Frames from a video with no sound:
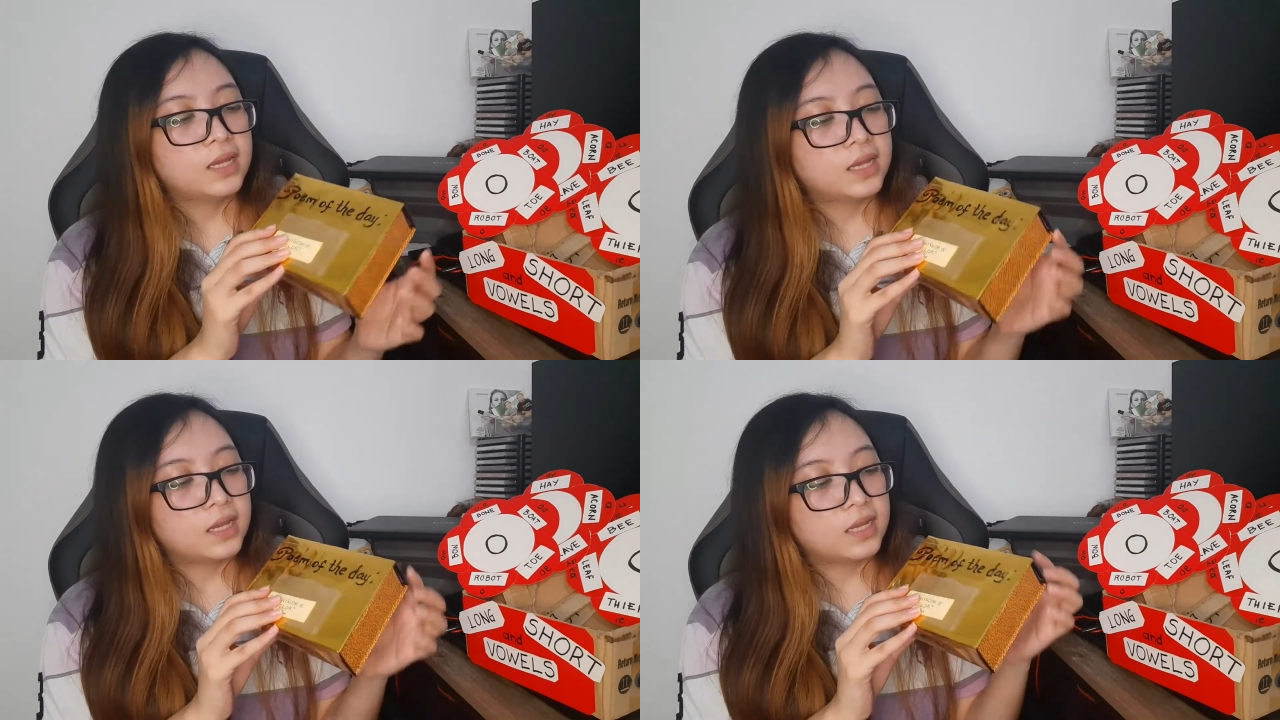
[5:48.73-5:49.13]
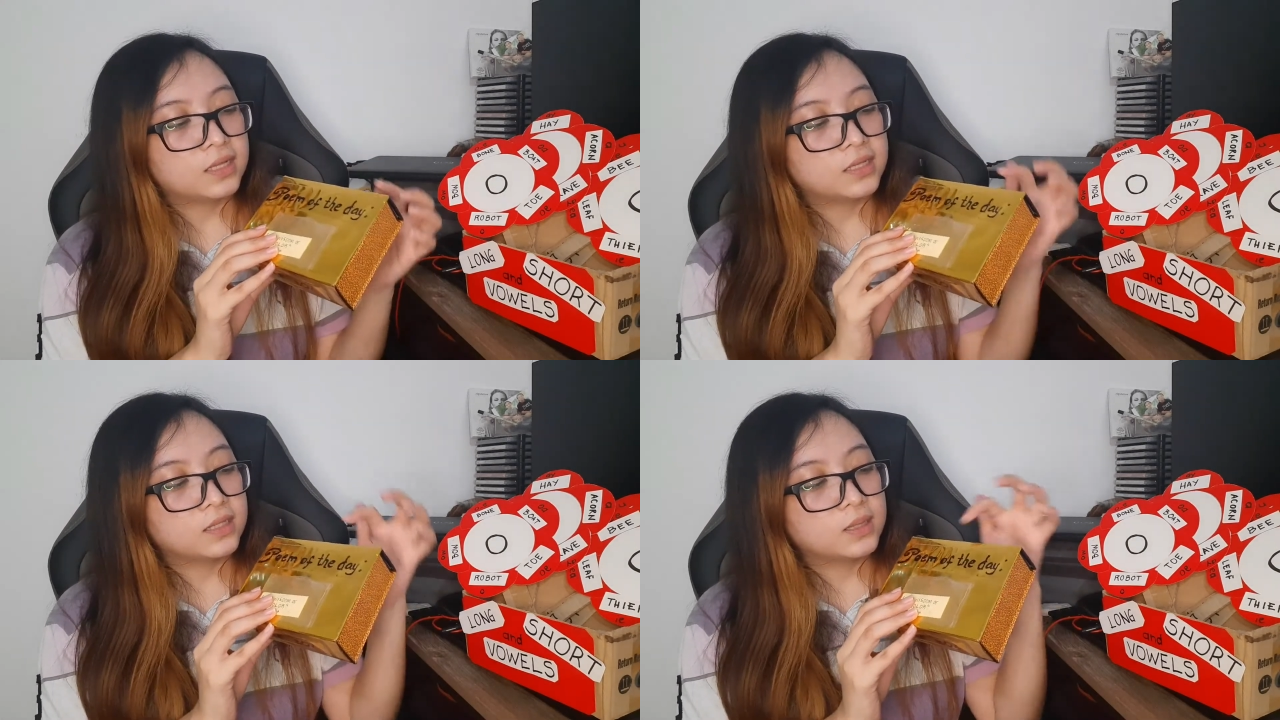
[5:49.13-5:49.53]

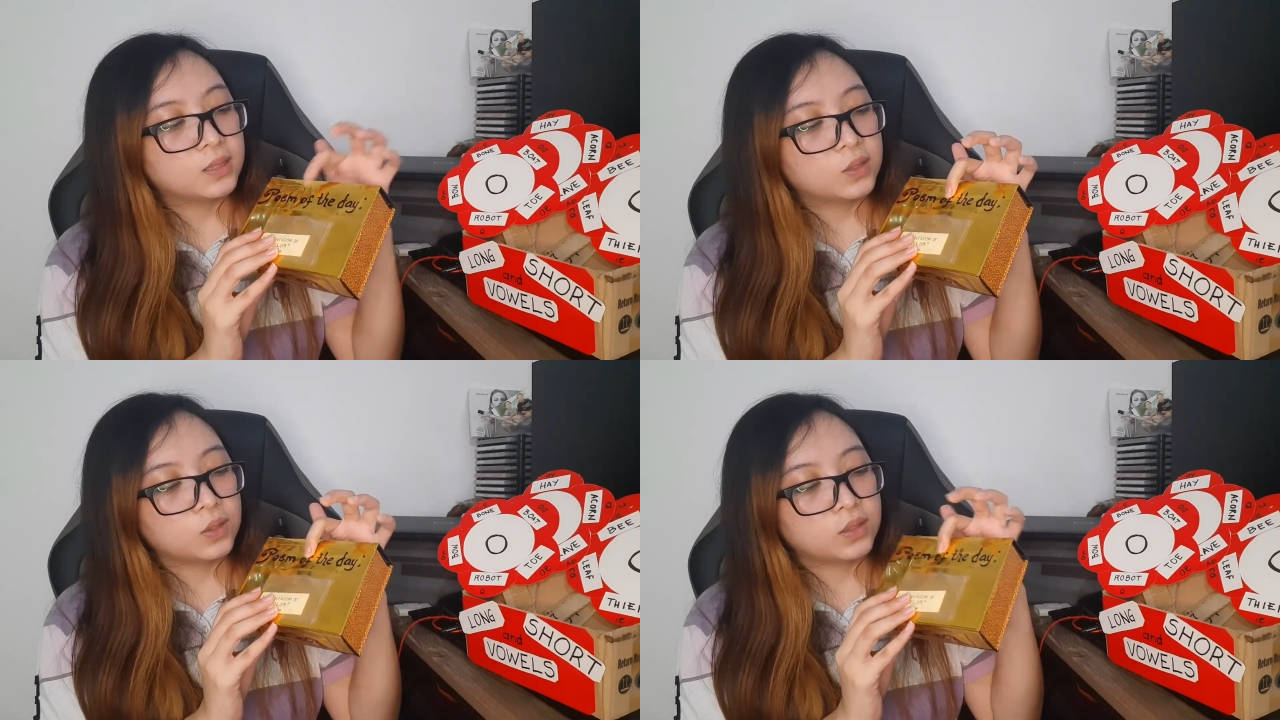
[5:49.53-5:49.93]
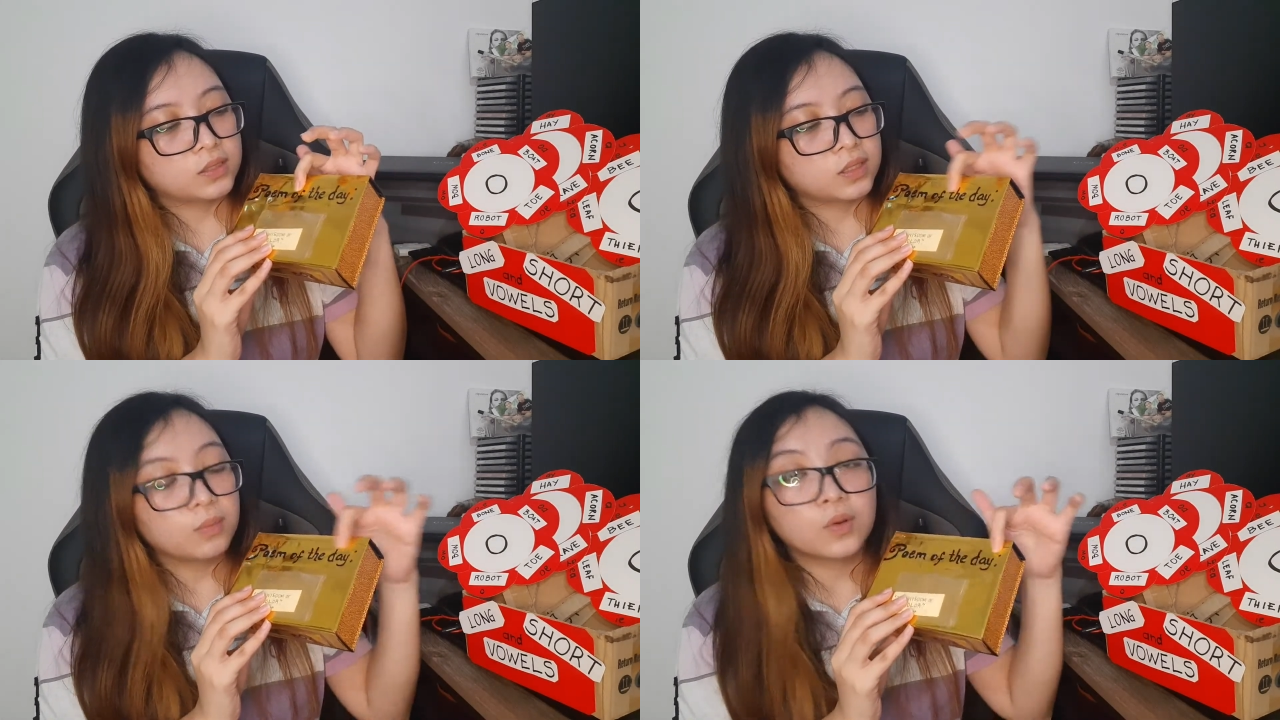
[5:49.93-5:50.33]
and
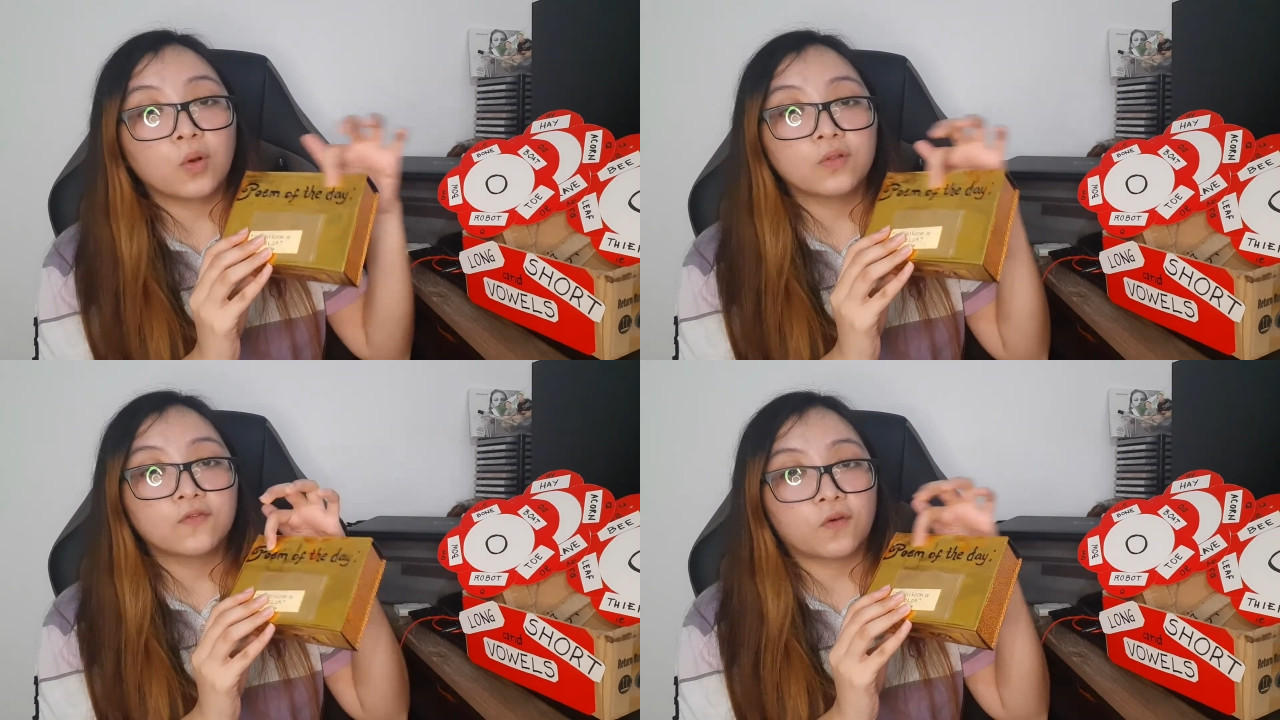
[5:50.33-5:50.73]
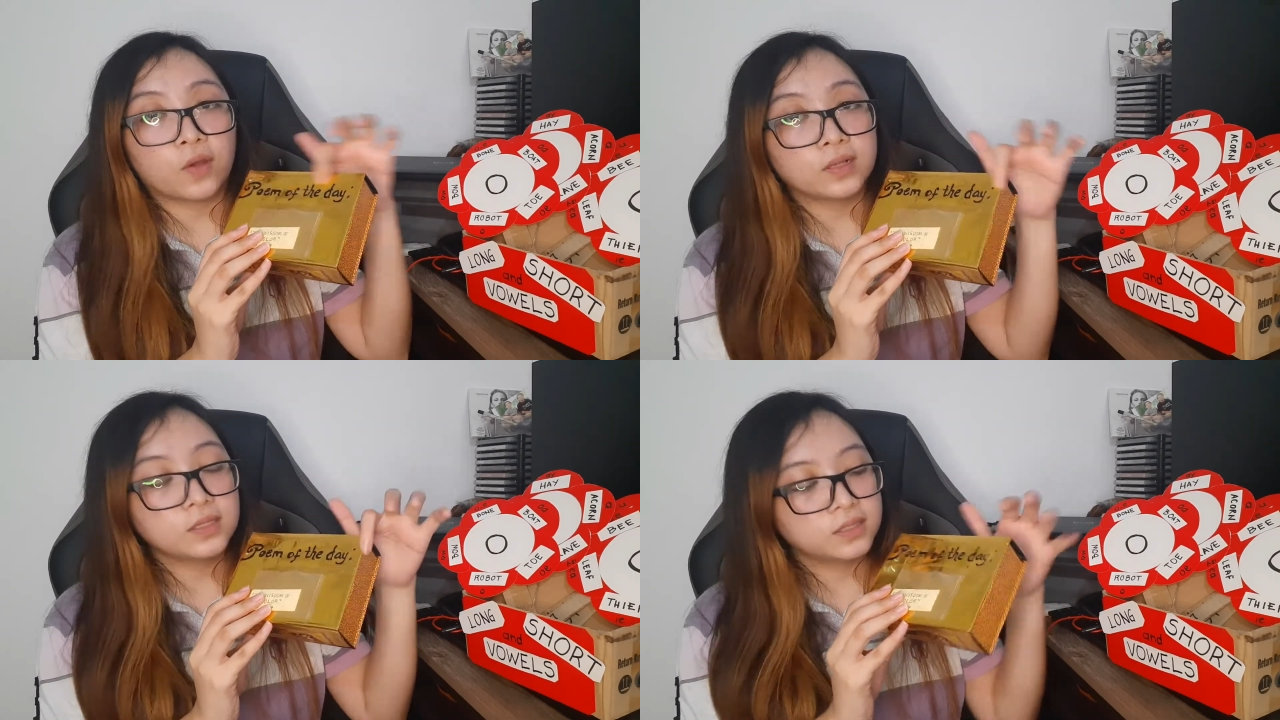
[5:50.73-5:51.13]
some gold
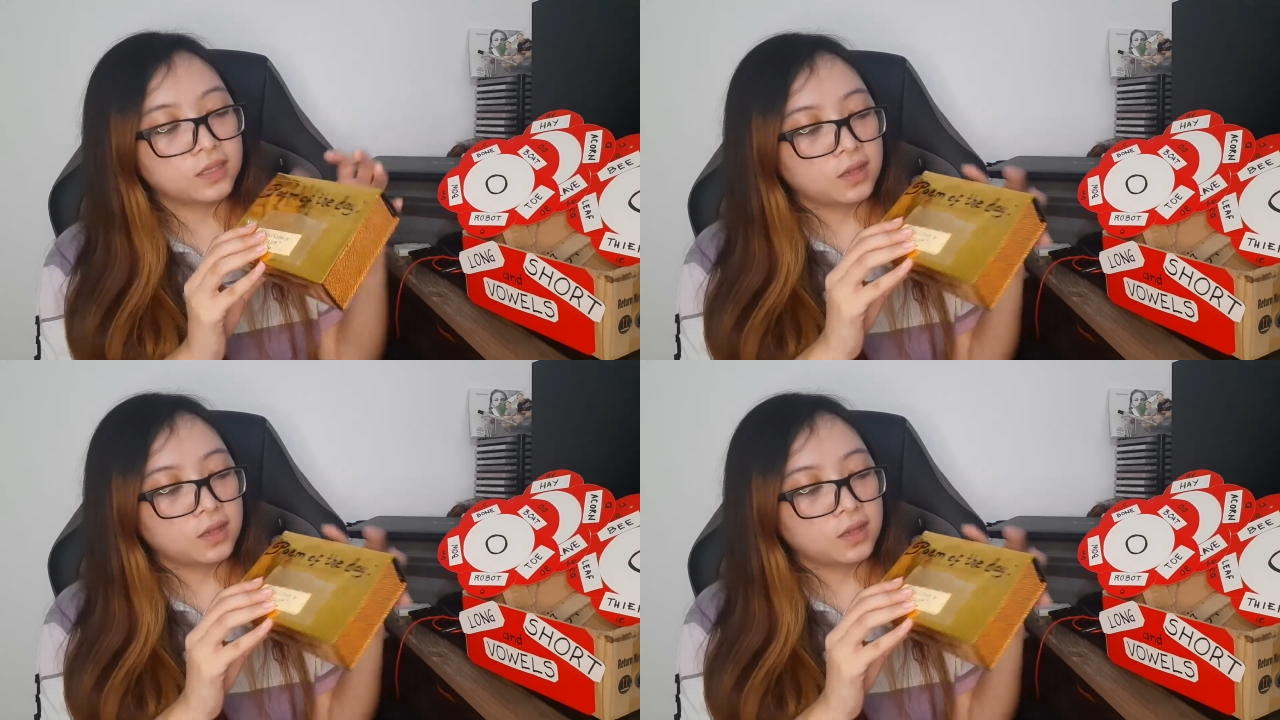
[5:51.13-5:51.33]
foils.